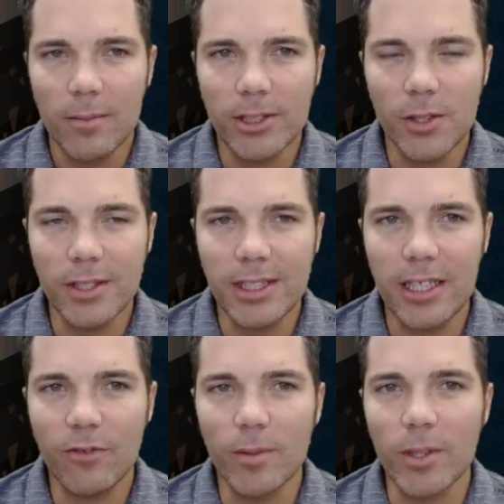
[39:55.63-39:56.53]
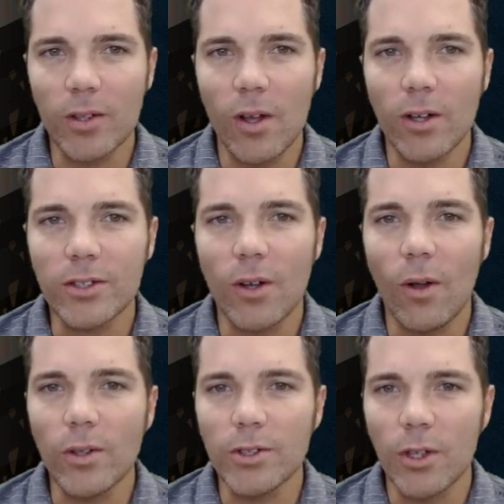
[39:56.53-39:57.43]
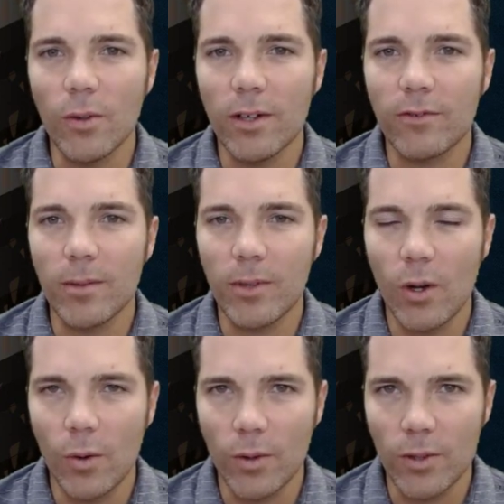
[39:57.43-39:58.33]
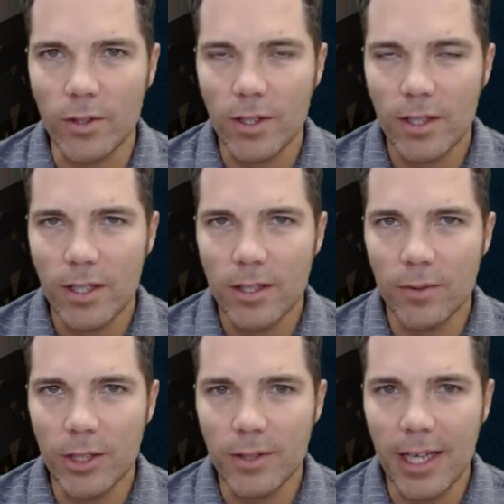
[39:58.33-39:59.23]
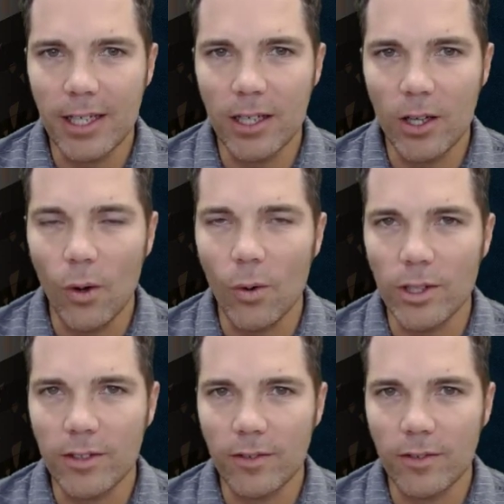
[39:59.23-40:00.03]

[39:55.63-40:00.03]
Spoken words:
But you can see from the logs, also from cores, when you take cores